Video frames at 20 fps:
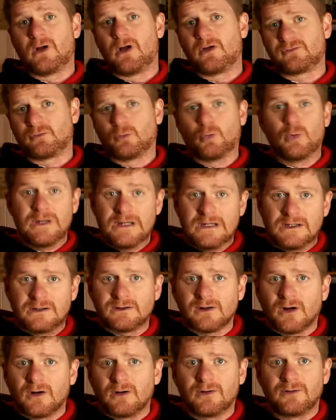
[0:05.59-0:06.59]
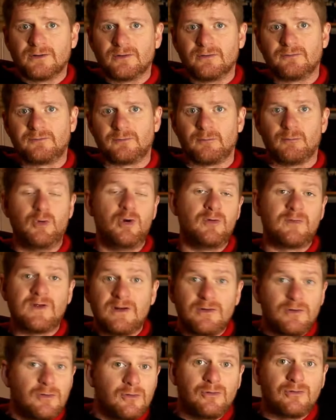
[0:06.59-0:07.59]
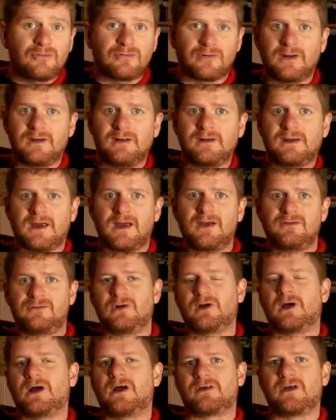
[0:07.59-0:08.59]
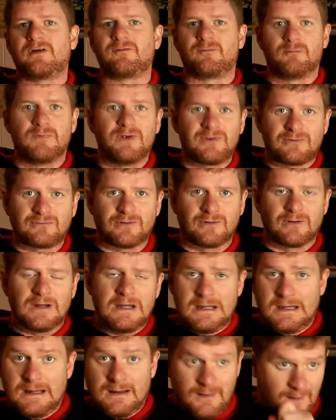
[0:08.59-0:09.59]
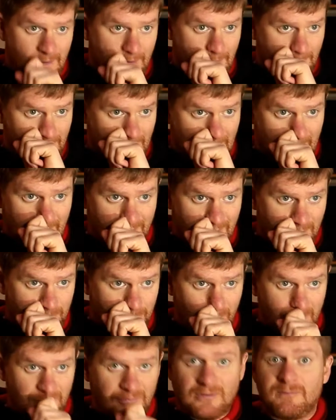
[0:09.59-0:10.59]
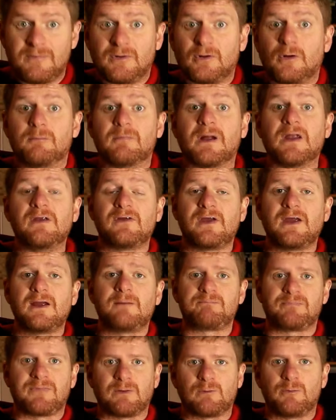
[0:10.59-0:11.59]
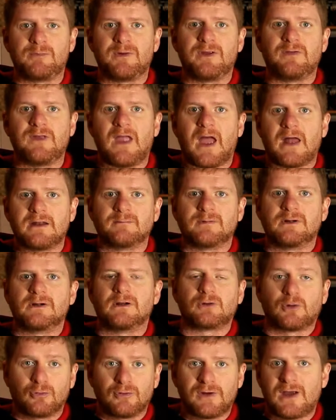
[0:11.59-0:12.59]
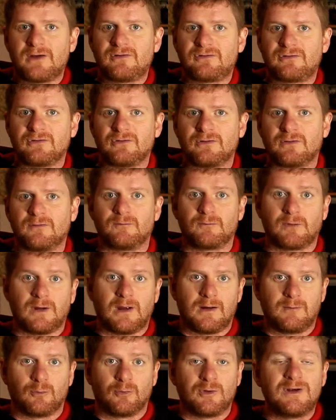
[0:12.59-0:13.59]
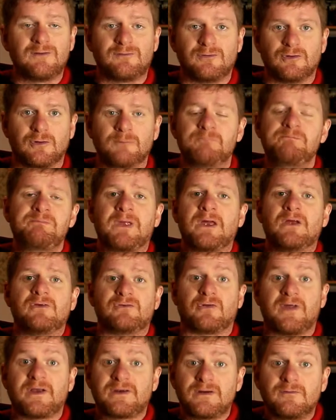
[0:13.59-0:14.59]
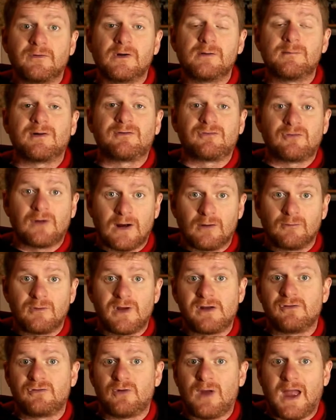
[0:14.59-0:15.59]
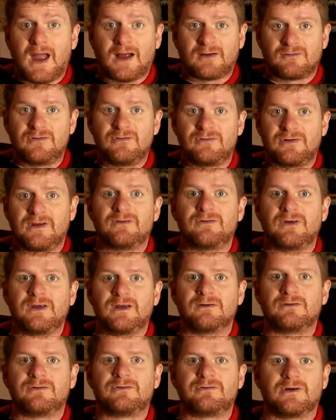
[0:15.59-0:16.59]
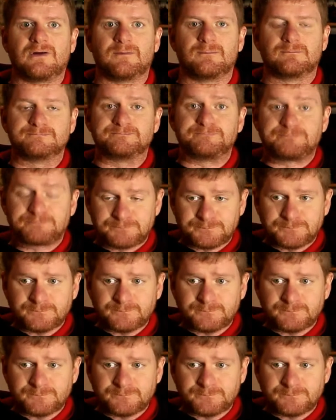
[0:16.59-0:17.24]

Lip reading: the last week of movie news, in case you guys have missed it. I did post something on Monday. That would be the Annabelle creation review. So thank you very much to our readers who actually sent in some